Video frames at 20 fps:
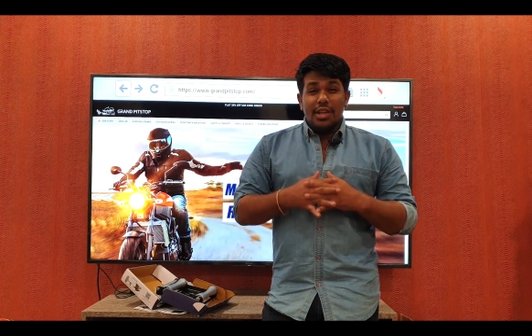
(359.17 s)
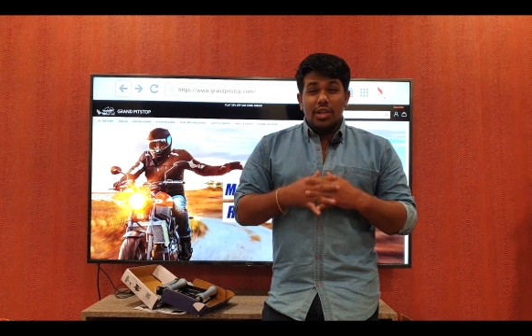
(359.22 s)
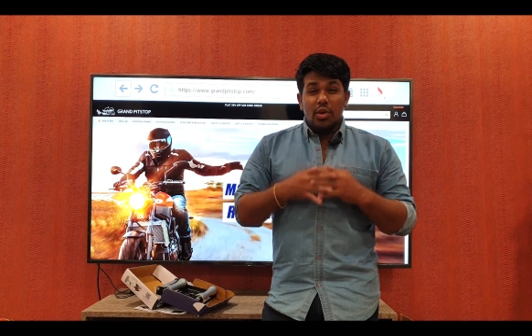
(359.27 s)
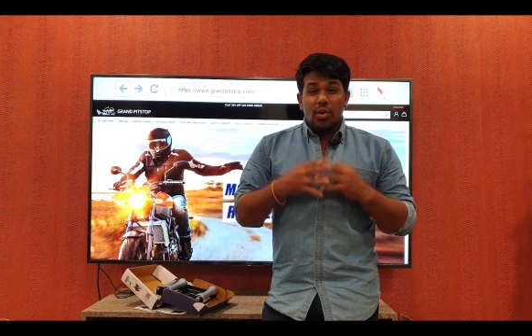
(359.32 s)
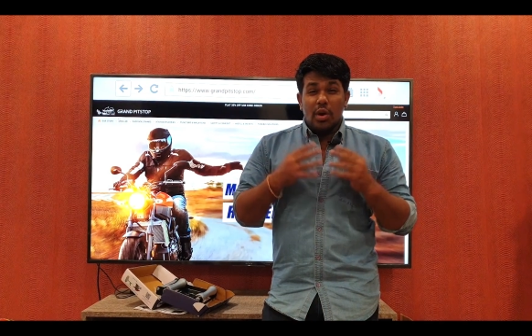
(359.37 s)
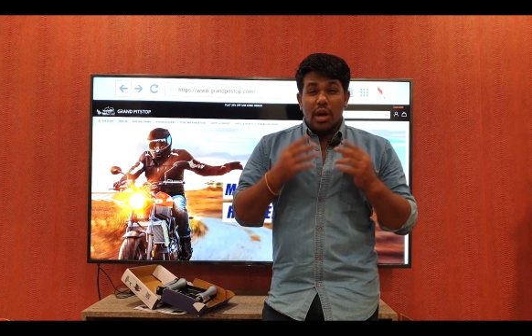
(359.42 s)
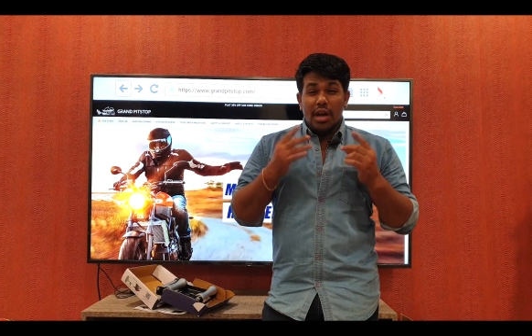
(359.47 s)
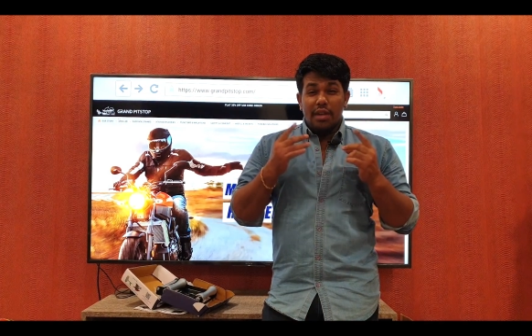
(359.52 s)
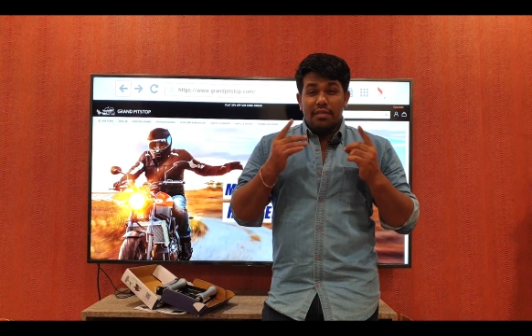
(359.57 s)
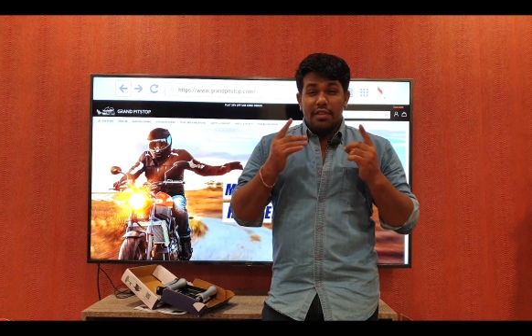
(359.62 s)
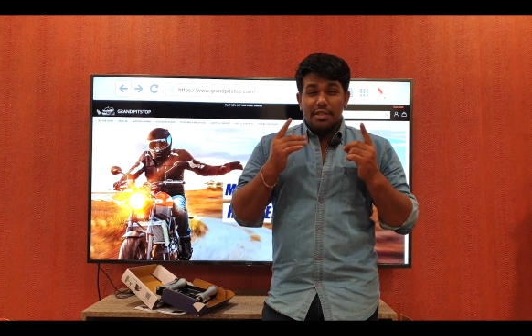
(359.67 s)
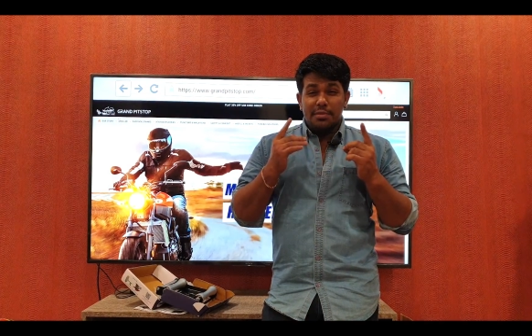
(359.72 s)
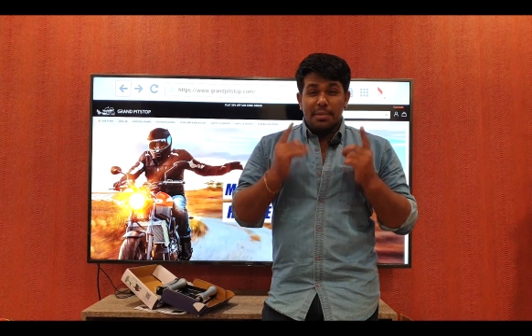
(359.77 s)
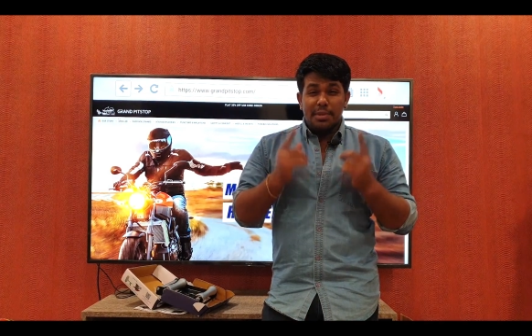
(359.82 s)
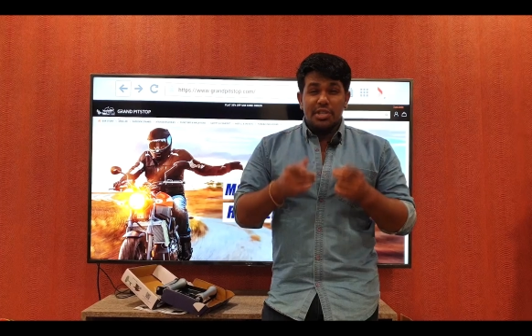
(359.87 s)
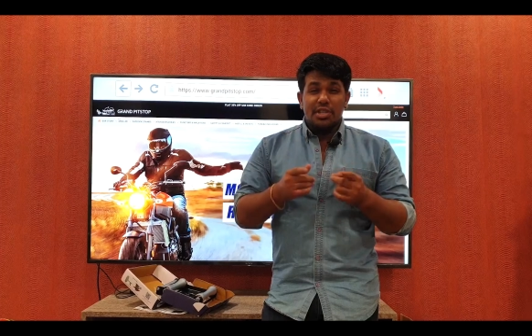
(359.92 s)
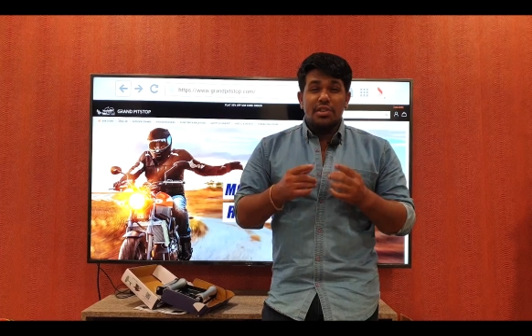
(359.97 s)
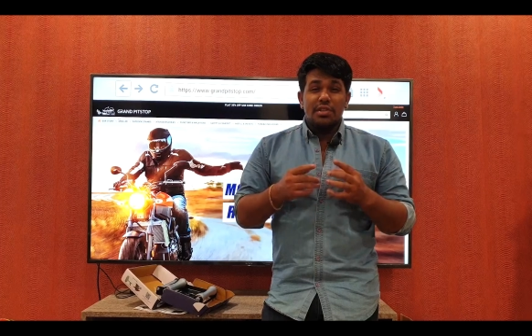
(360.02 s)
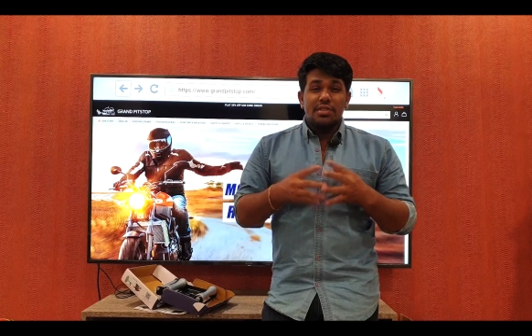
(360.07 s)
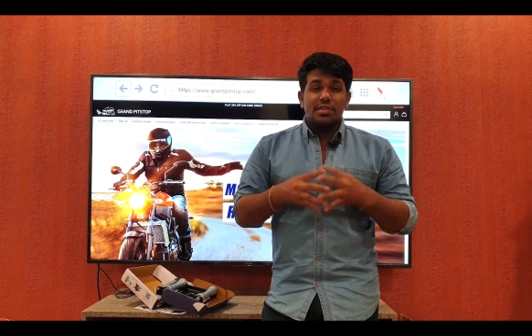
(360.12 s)
you have a
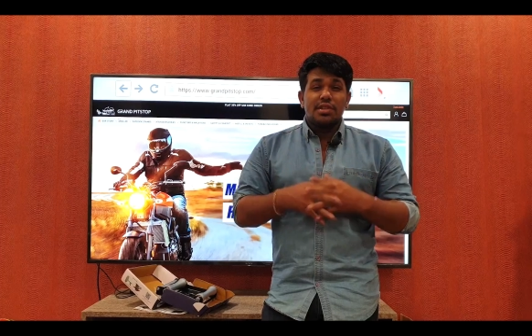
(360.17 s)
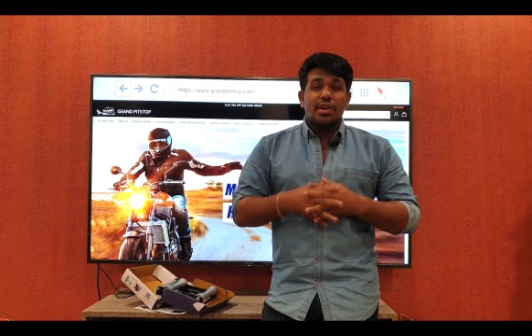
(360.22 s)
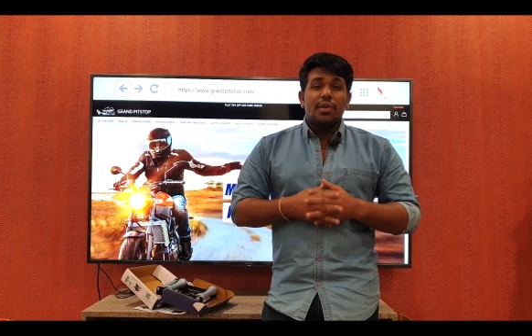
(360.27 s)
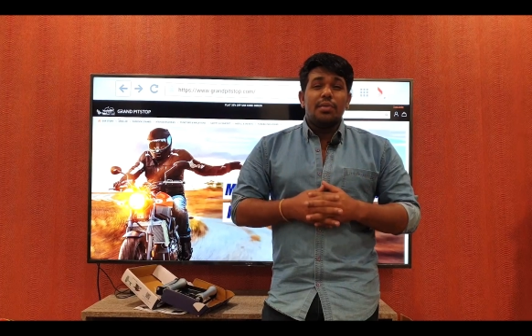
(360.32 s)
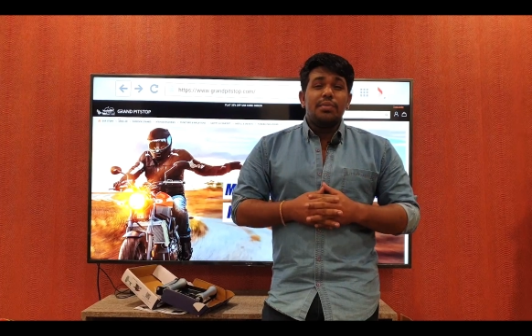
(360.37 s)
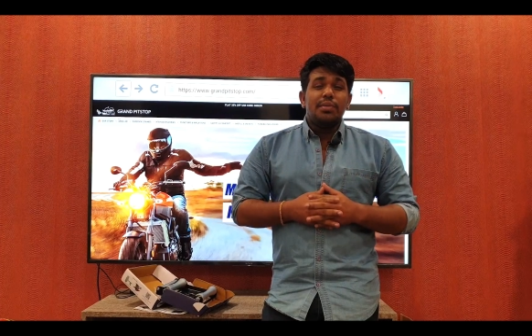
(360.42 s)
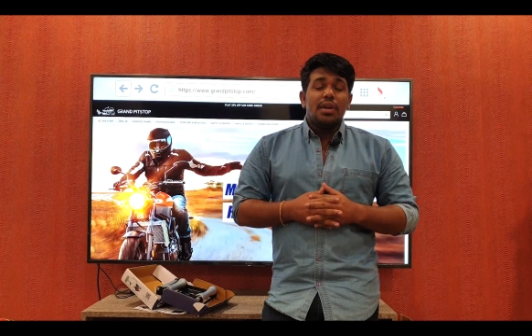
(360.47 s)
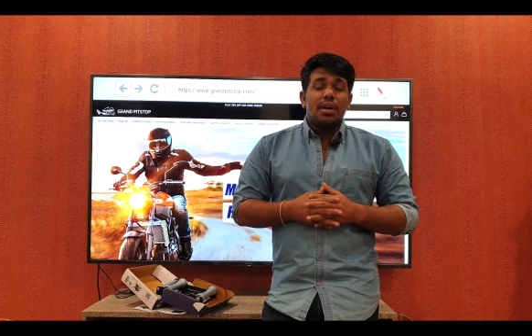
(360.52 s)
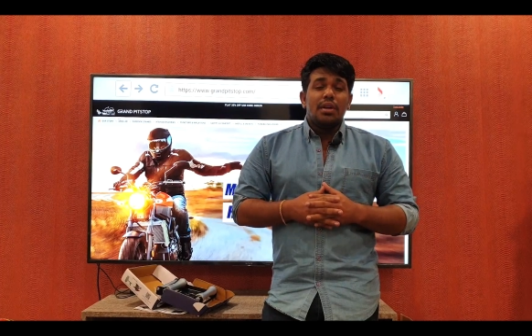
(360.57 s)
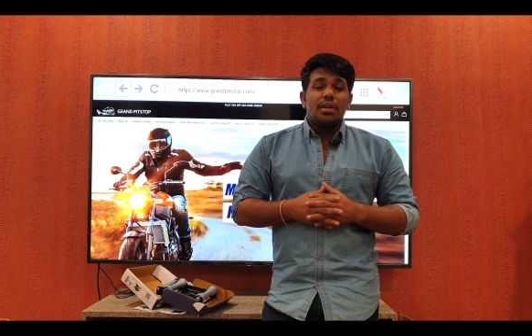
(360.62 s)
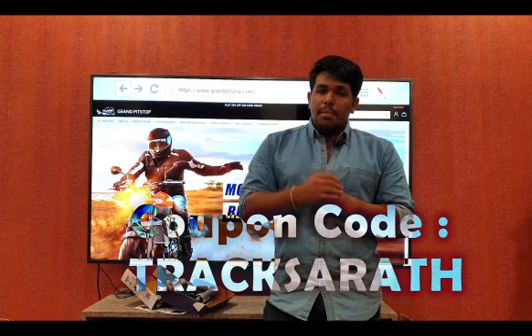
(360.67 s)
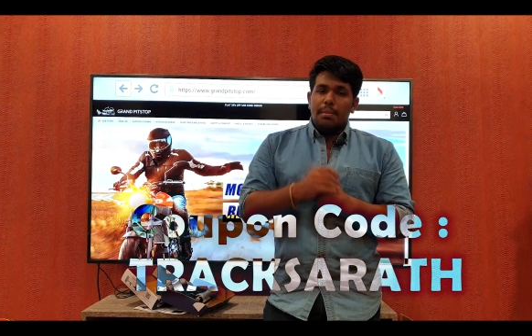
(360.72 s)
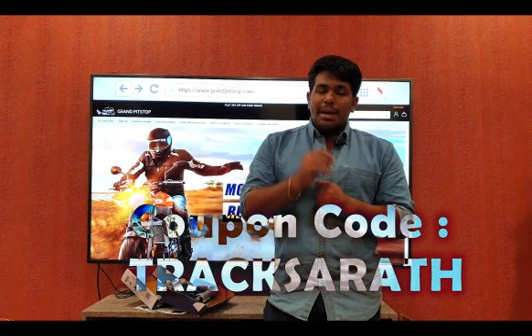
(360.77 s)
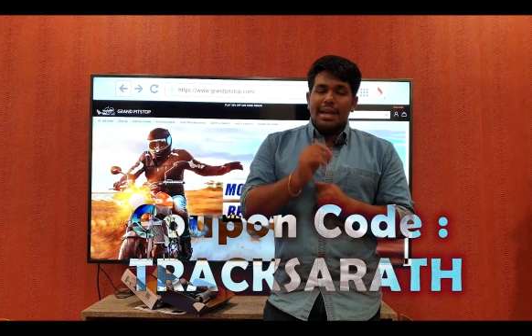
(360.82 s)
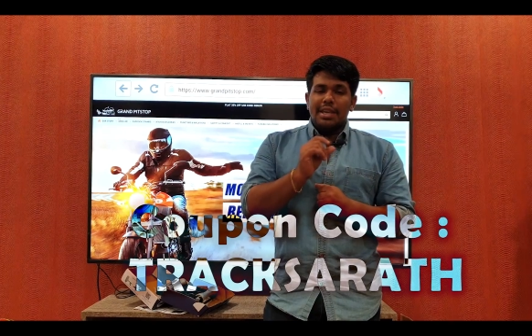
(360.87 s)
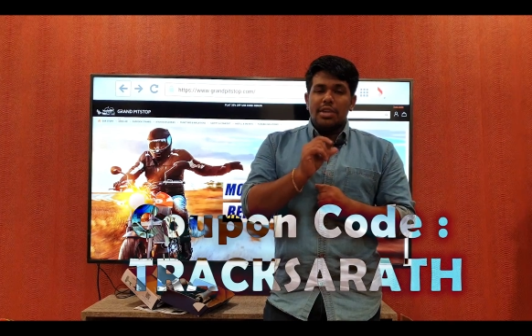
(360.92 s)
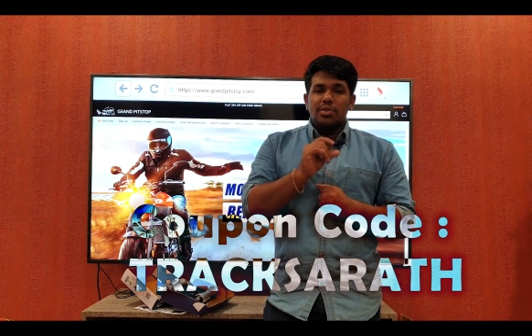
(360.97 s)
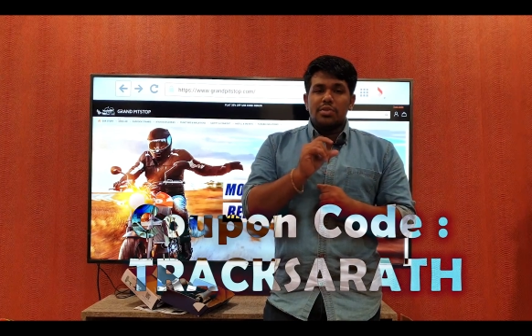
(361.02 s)
special discount by